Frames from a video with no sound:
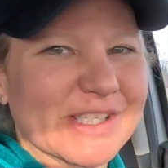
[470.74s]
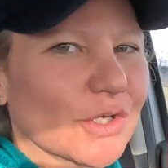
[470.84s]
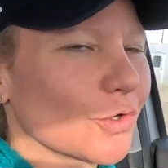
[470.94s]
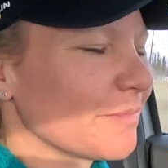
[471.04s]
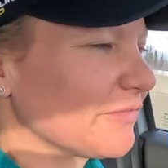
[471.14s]

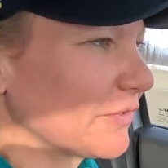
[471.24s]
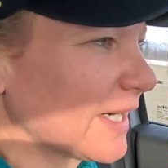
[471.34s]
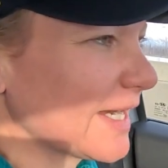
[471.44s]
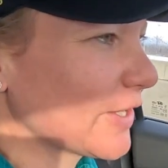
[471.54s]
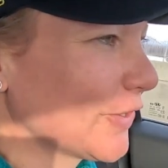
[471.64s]
so
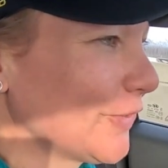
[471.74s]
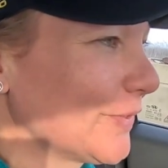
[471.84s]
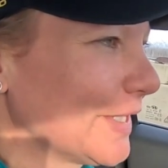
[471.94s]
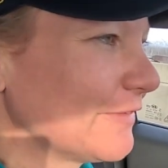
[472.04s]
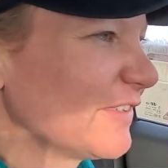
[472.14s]
before I go
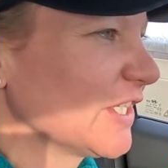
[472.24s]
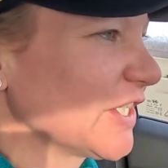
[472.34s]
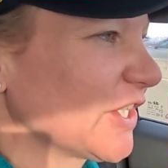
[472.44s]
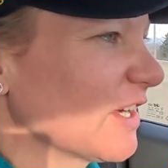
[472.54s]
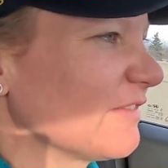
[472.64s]
and
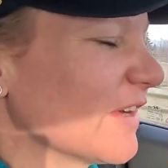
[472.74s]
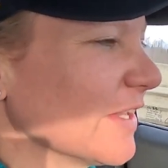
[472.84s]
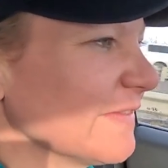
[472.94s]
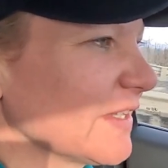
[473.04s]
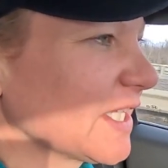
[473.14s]
finish up
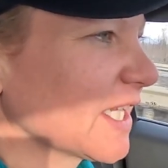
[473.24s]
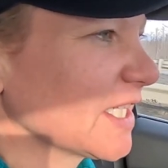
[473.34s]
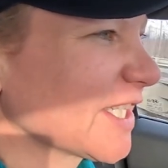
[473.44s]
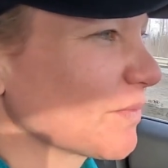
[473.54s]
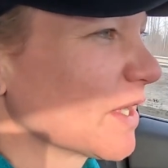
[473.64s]
all of this, I
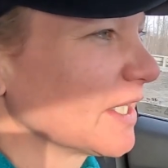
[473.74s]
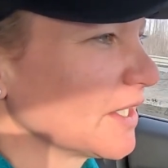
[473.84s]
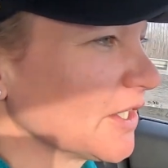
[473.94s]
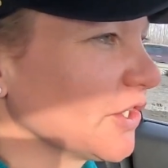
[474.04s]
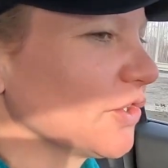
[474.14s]
just
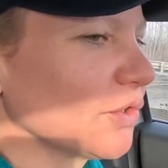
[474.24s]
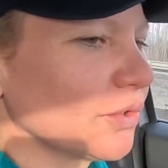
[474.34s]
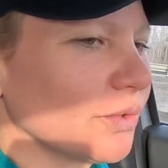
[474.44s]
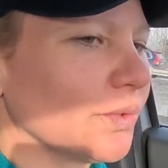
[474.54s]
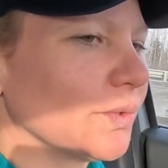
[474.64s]
wanted
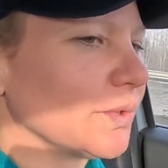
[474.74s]
to